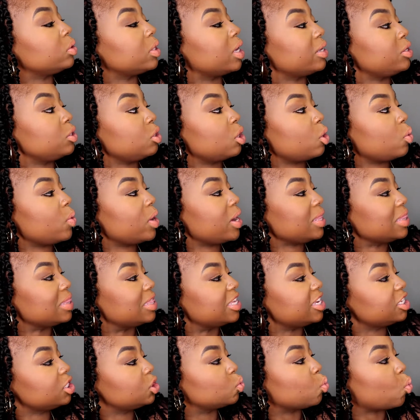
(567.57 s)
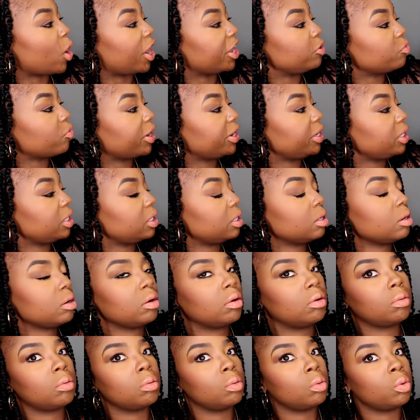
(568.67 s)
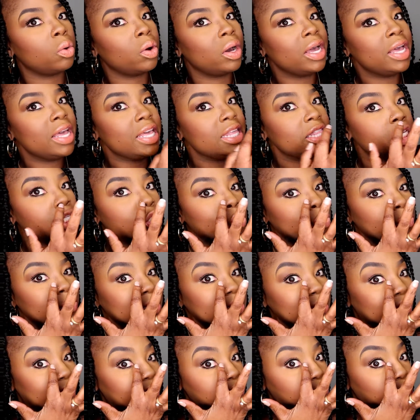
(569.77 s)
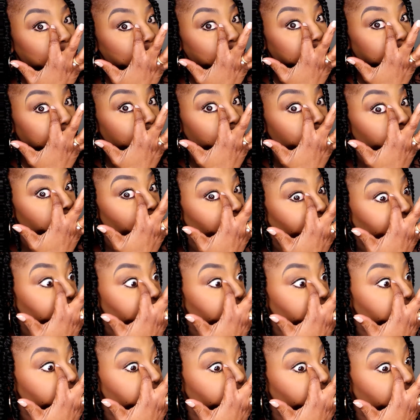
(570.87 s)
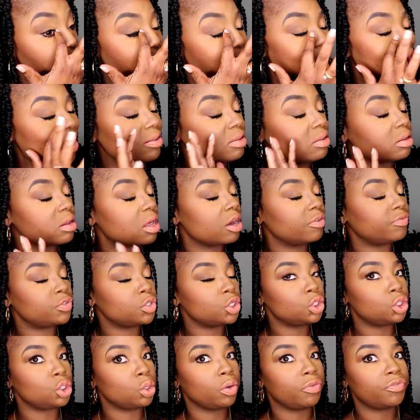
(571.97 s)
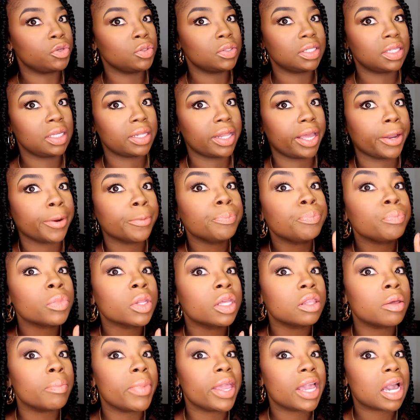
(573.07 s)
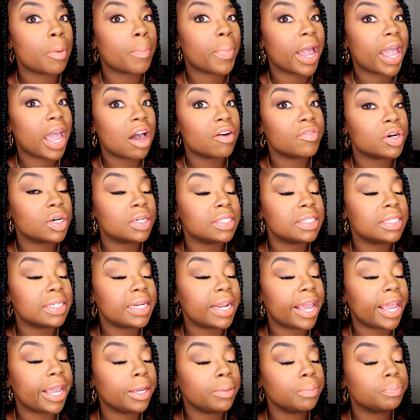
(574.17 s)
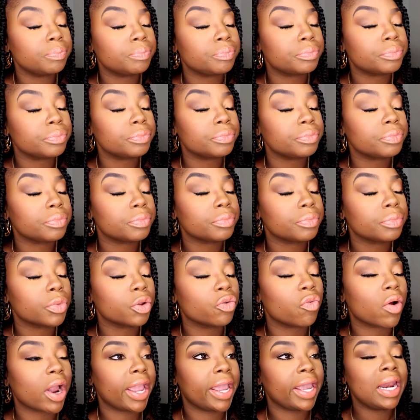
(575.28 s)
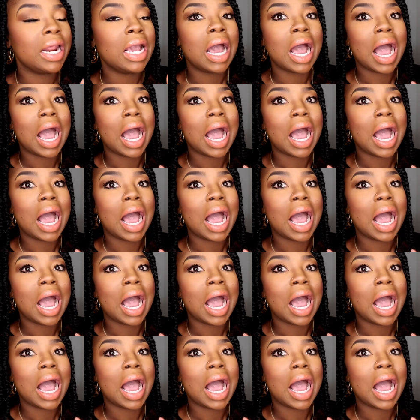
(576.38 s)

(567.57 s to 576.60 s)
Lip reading: you know what, this white right here, oh, this would be nice for like right in here. I love to do, if you see like the makeup I have on today, right,